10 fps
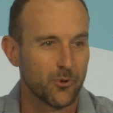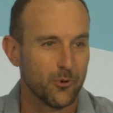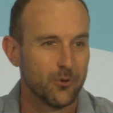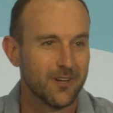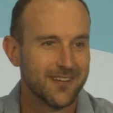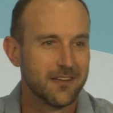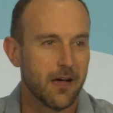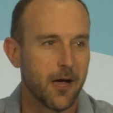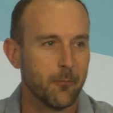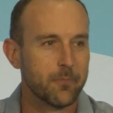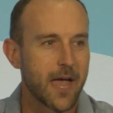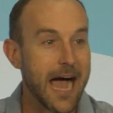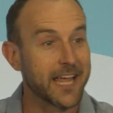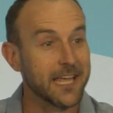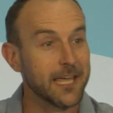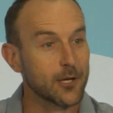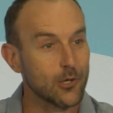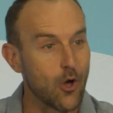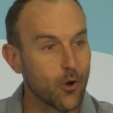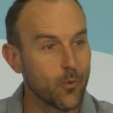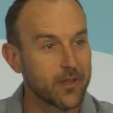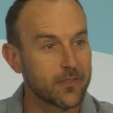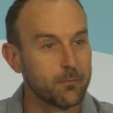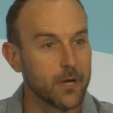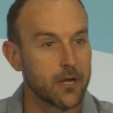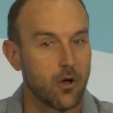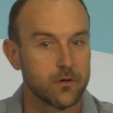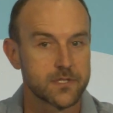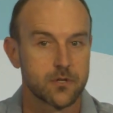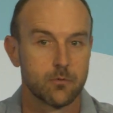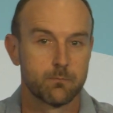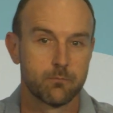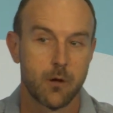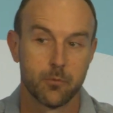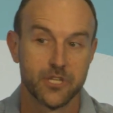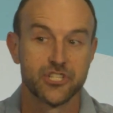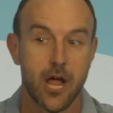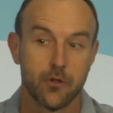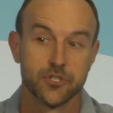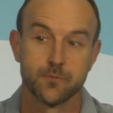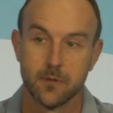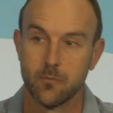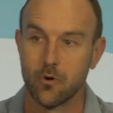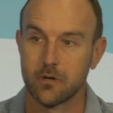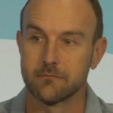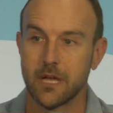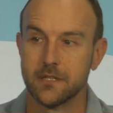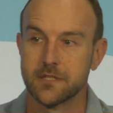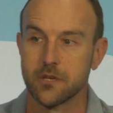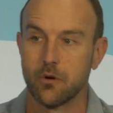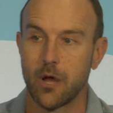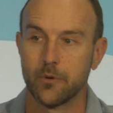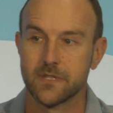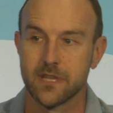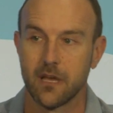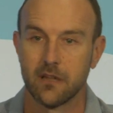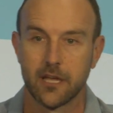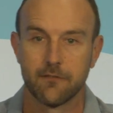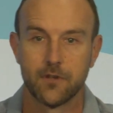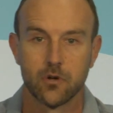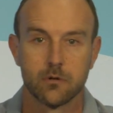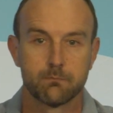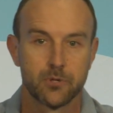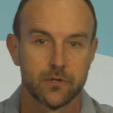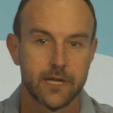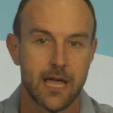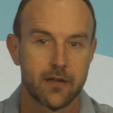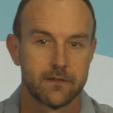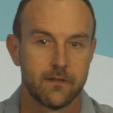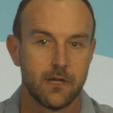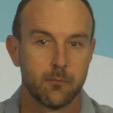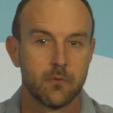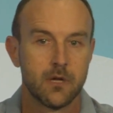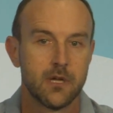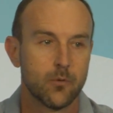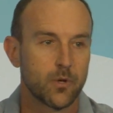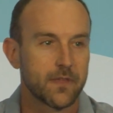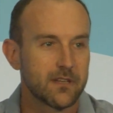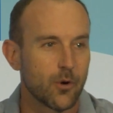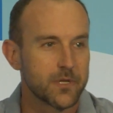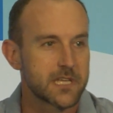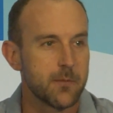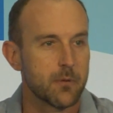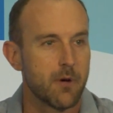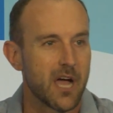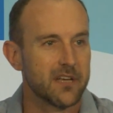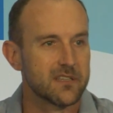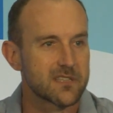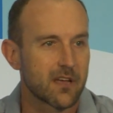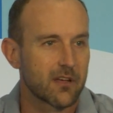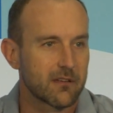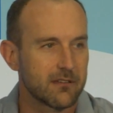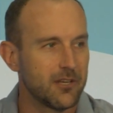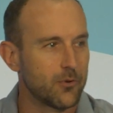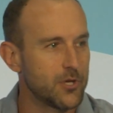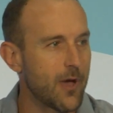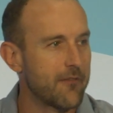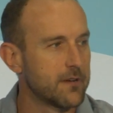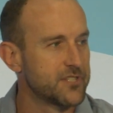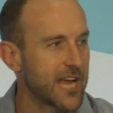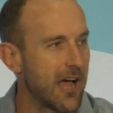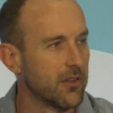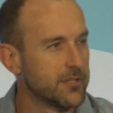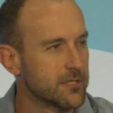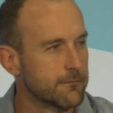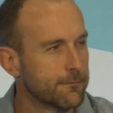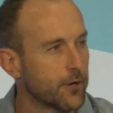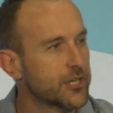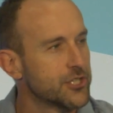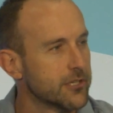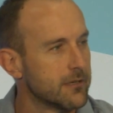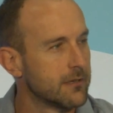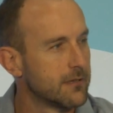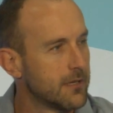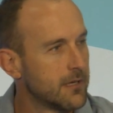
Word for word: who um, I can get along with, but also probably challenge me more. And so I would say, like, if you're building out a team, one thing to always keep in mind is, like, you know, do you have enough challenge and friction